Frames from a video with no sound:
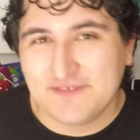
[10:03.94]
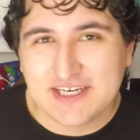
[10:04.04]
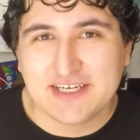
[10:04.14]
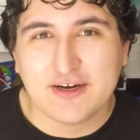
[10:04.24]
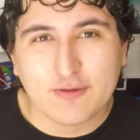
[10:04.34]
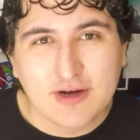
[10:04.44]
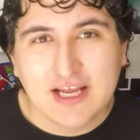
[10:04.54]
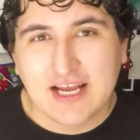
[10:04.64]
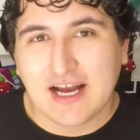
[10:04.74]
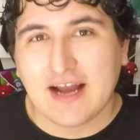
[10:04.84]
video.
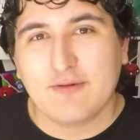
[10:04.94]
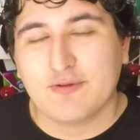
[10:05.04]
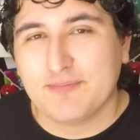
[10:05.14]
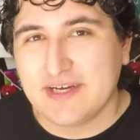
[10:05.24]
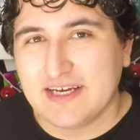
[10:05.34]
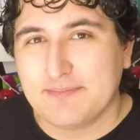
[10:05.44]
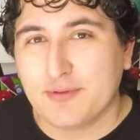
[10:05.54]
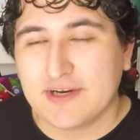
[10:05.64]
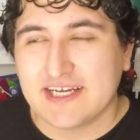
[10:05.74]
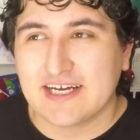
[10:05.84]
I will be
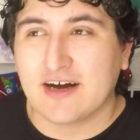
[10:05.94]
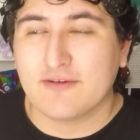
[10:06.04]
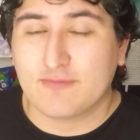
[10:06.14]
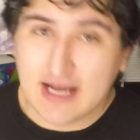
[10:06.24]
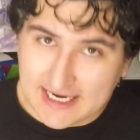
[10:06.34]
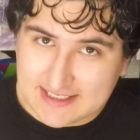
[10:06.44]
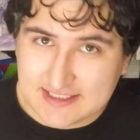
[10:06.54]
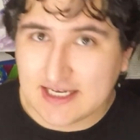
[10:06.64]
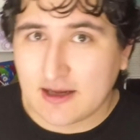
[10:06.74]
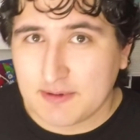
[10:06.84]
putting on
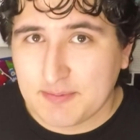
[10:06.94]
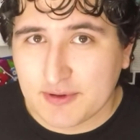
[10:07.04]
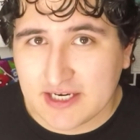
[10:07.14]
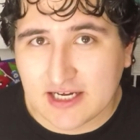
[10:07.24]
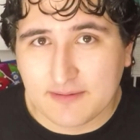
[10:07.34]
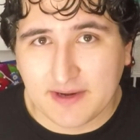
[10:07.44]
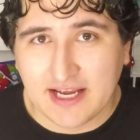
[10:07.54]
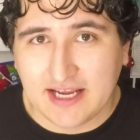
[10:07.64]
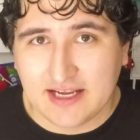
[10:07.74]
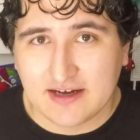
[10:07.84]
Reddit. I'll be putting up
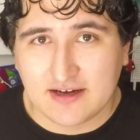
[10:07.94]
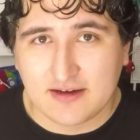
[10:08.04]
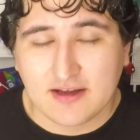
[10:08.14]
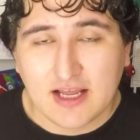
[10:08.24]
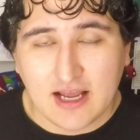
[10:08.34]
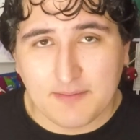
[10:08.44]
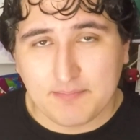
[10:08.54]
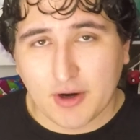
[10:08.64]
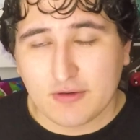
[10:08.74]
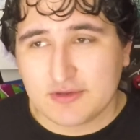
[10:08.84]
a
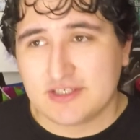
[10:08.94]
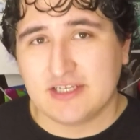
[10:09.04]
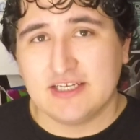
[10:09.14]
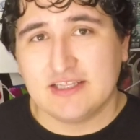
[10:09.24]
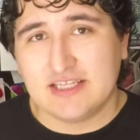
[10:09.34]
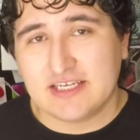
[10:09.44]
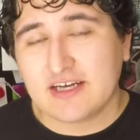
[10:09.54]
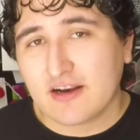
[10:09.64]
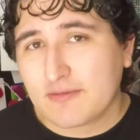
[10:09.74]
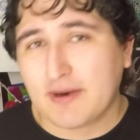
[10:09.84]
post in the
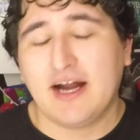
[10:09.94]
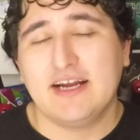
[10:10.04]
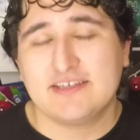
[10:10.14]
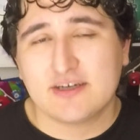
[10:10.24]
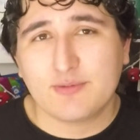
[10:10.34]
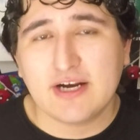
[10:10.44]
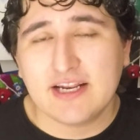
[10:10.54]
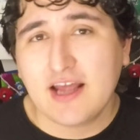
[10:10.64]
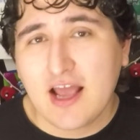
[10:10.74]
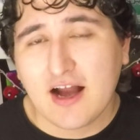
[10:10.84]
Color Pie
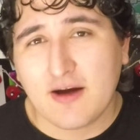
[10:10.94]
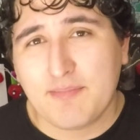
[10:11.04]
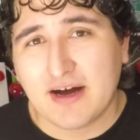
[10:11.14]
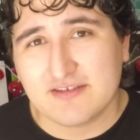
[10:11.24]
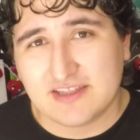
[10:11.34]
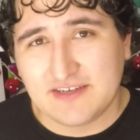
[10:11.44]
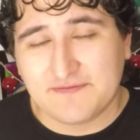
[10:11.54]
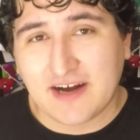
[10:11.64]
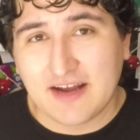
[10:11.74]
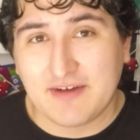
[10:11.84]
subreddit about the
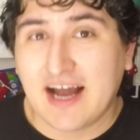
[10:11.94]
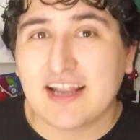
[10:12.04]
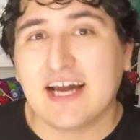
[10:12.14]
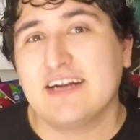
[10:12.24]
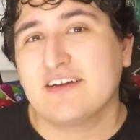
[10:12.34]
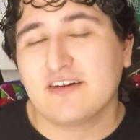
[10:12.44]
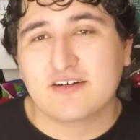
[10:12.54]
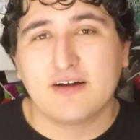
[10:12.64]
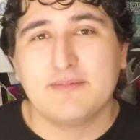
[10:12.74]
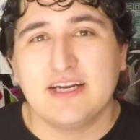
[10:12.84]
5 allied color
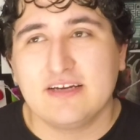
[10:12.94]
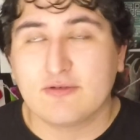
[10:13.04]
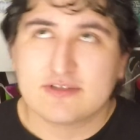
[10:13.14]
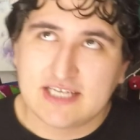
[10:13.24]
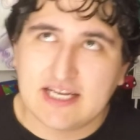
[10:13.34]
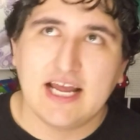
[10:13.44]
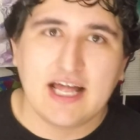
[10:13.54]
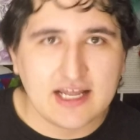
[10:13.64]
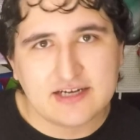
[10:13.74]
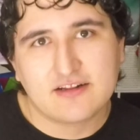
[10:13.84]
combination, well, 10
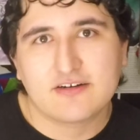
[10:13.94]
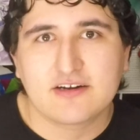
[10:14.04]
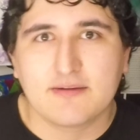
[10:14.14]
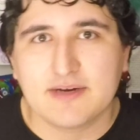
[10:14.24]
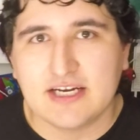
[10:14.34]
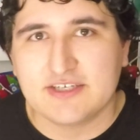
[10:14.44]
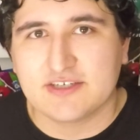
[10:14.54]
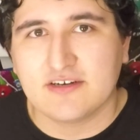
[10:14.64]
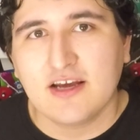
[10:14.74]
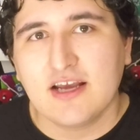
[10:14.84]
allied color combination